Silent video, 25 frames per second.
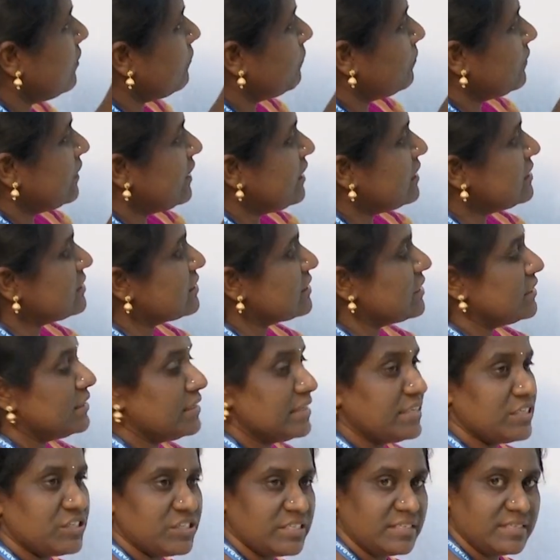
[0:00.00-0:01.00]
if these
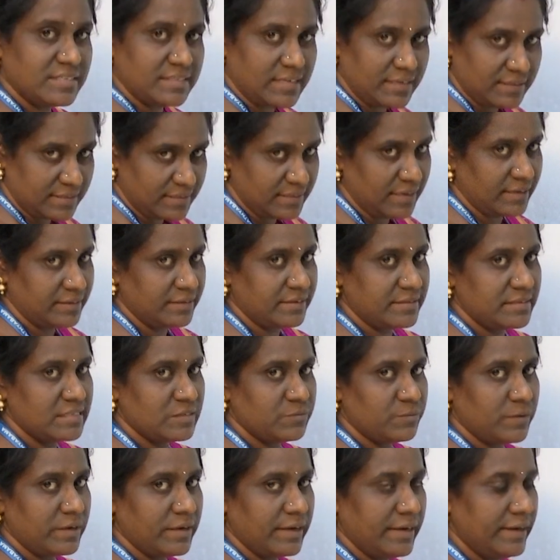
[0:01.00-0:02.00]
conditions are
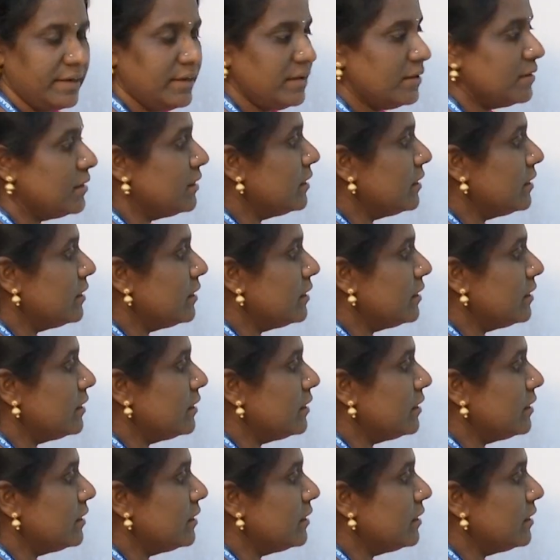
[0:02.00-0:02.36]
satisfied,